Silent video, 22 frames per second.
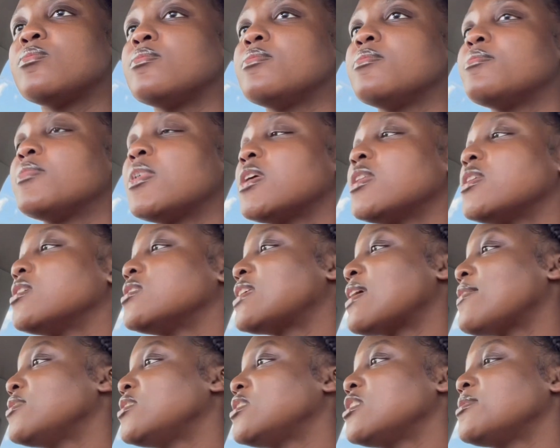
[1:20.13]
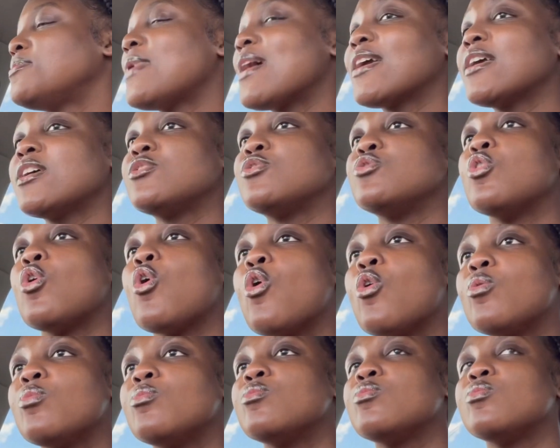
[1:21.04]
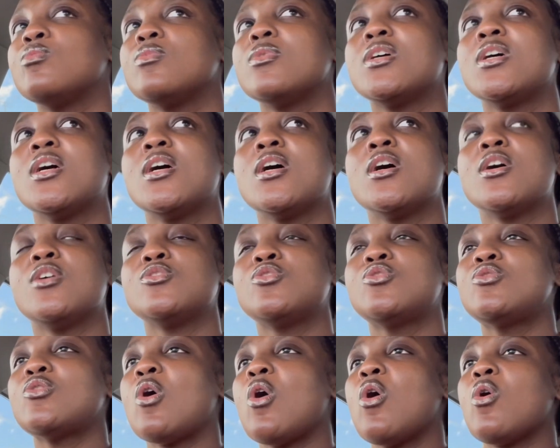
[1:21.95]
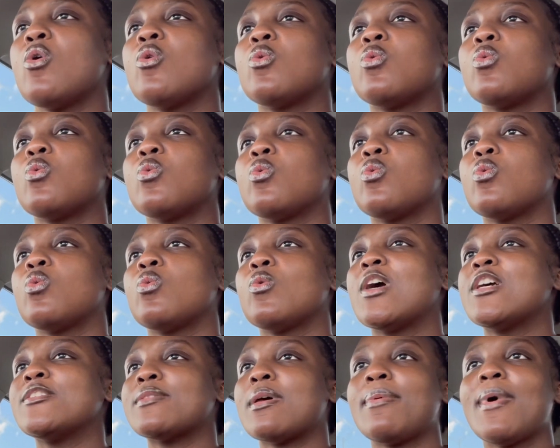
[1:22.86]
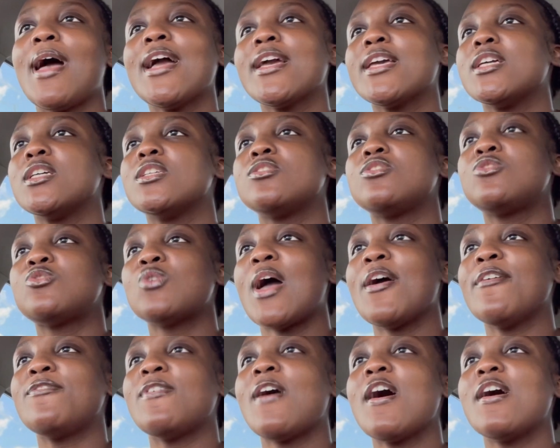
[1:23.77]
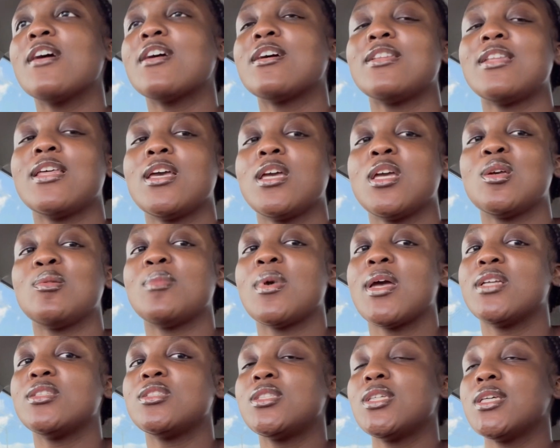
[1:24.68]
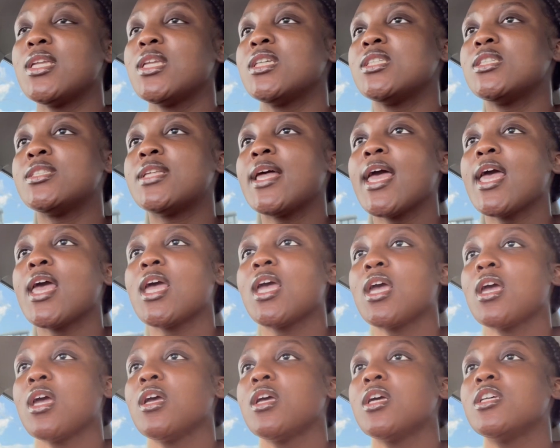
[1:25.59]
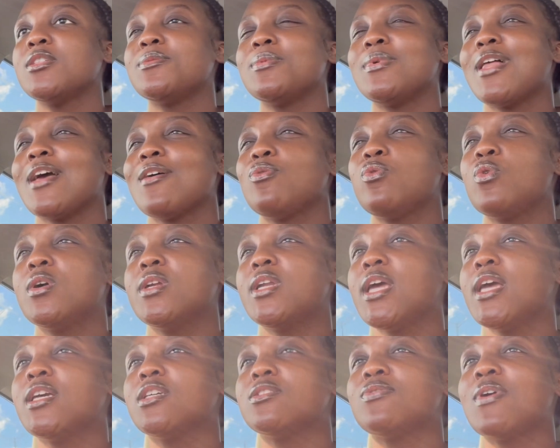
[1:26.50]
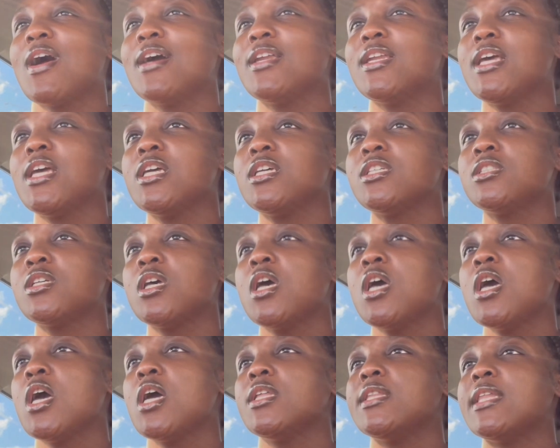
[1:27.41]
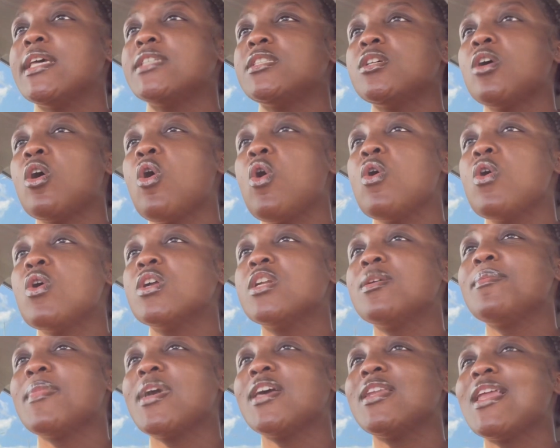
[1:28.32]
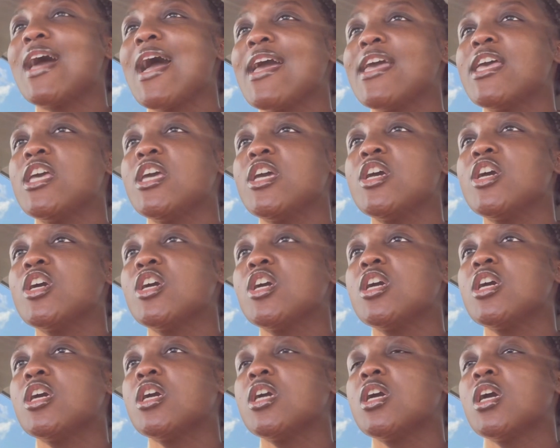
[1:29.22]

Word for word: Brothers, have you seen this package? No. So where's my package? So I filed a claim, and to this day, it's been like four days, five days. They said, oh, the man not here.